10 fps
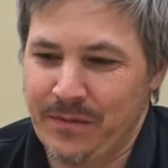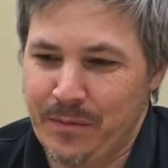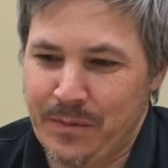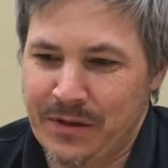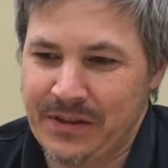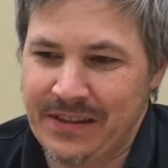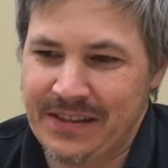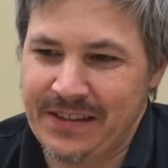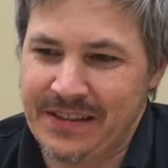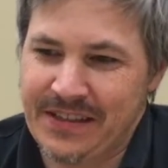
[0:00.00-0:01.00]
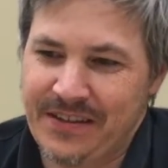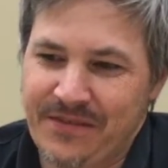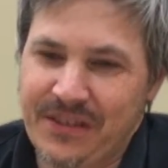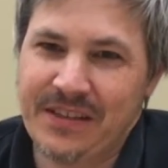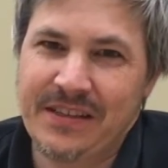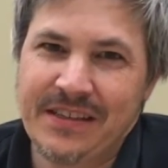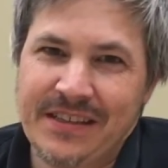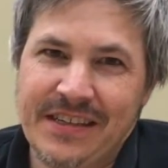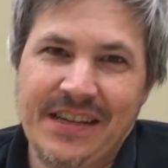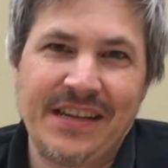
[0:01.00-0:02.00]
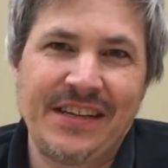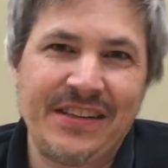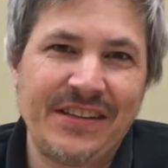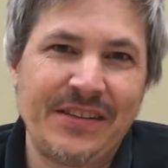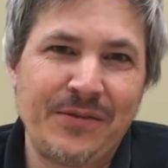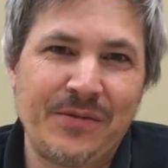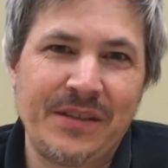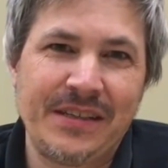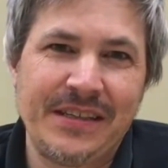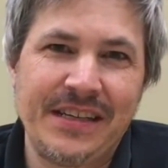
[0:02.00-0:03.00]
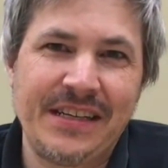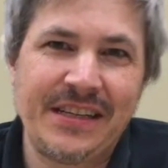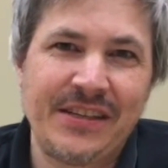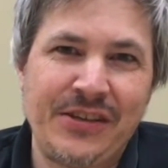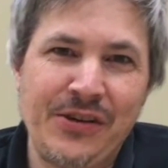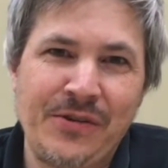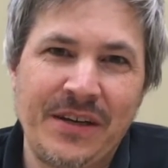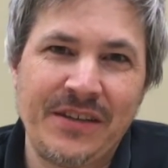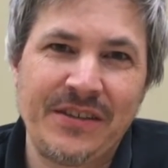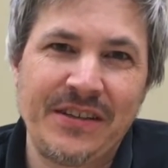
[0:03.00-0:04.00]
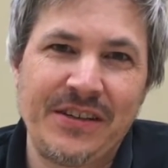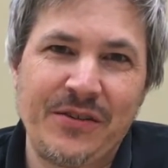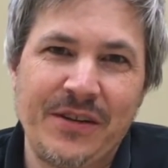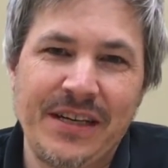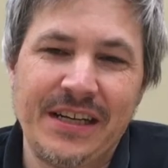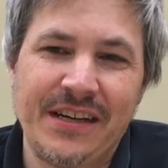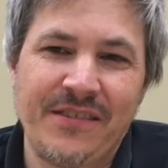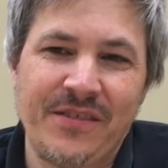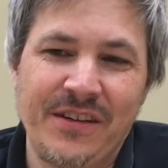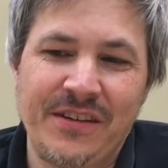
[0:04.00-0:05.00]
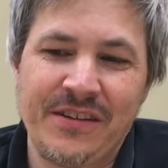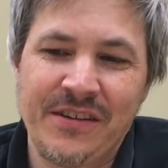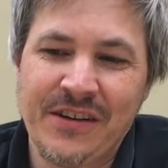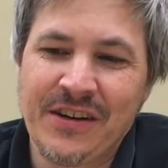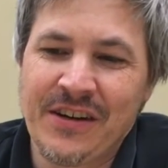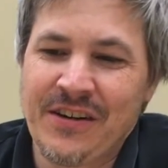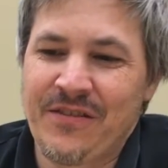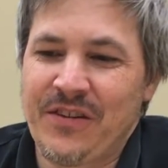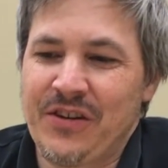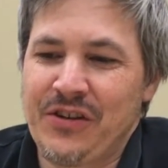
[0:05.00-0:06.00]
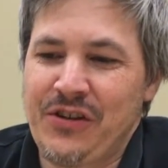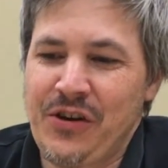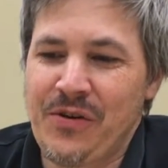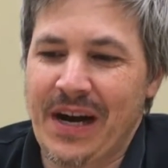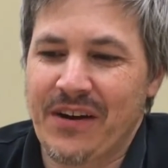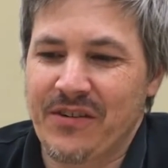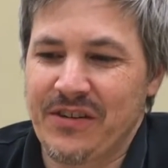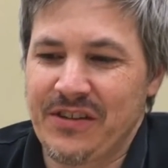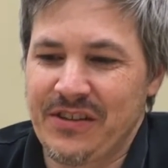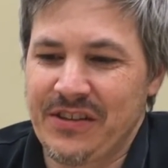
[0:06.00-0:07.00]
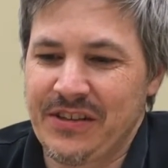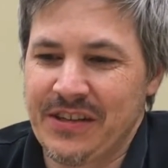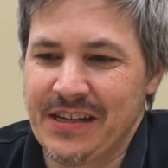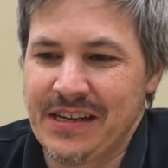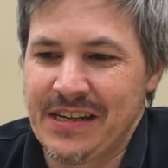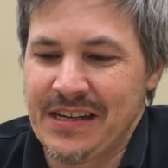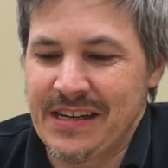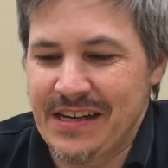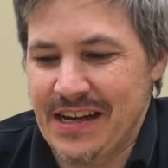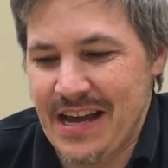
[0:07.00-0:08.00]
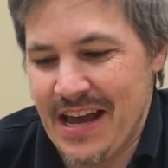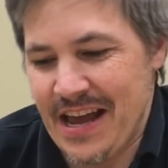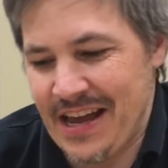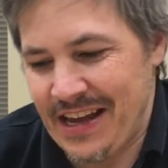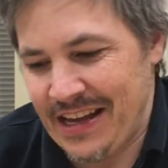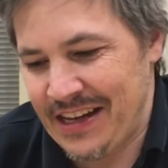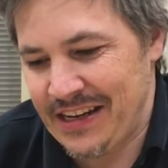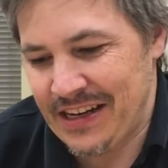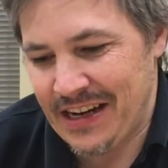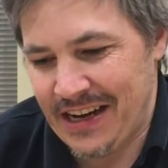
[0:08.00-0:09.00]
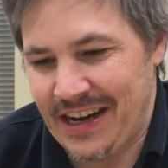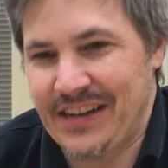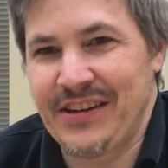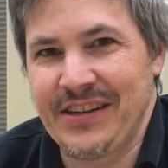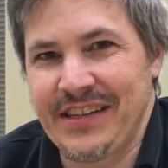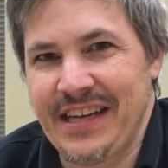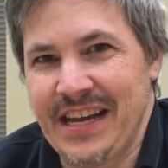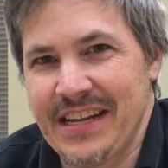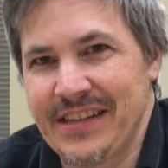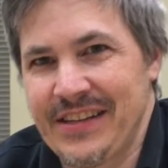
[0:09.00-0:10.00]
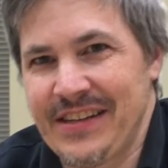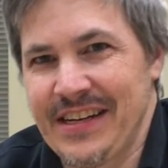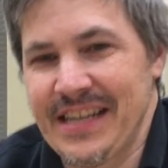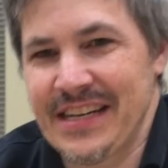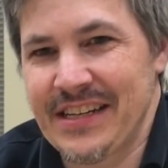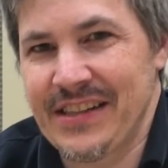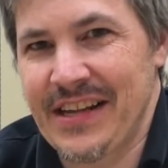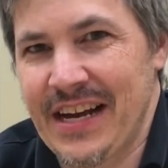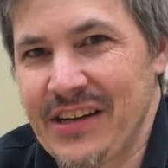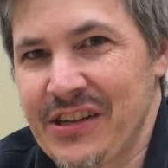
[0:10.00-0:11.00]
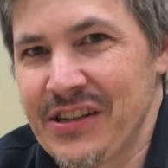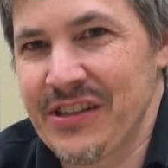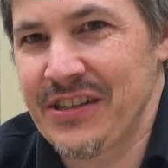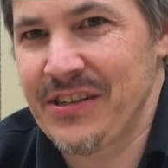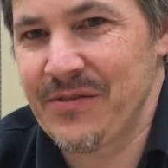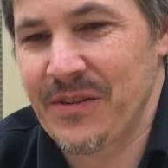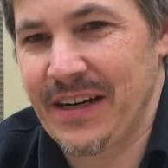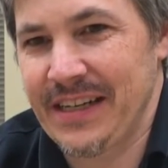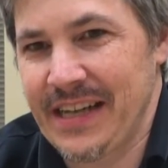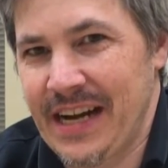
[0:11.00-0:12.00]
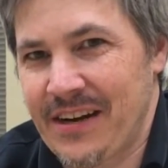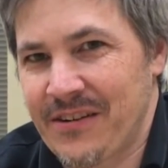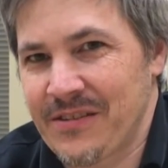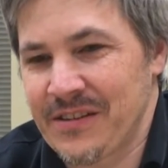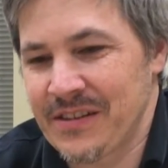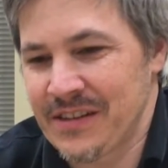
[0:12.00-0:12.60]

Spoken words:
putting this in the oven. And this went in a 200-degree oven for 2 hours. And I know you can't see it that good right now.